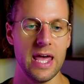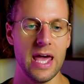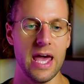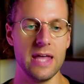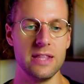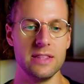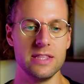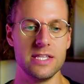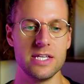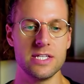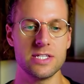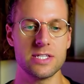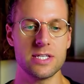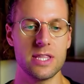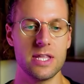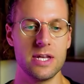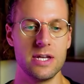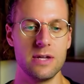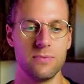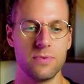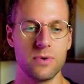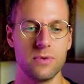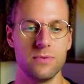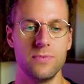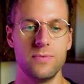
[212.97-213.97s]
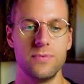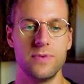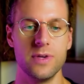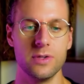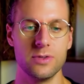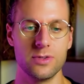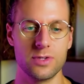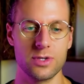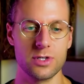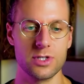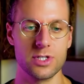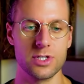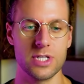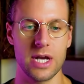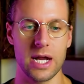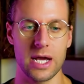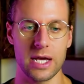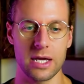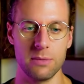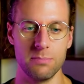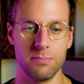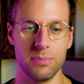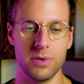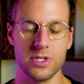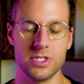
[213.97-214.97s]
And these are the different filters that I
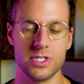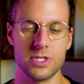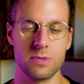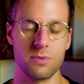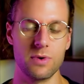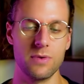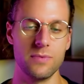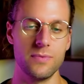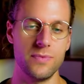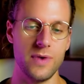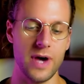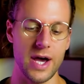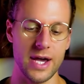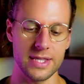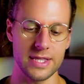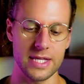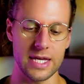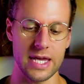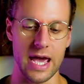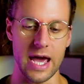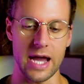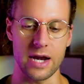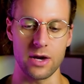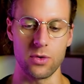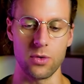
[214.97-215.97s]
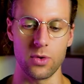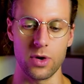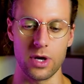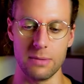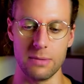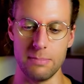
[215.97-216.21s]
can put to refine the category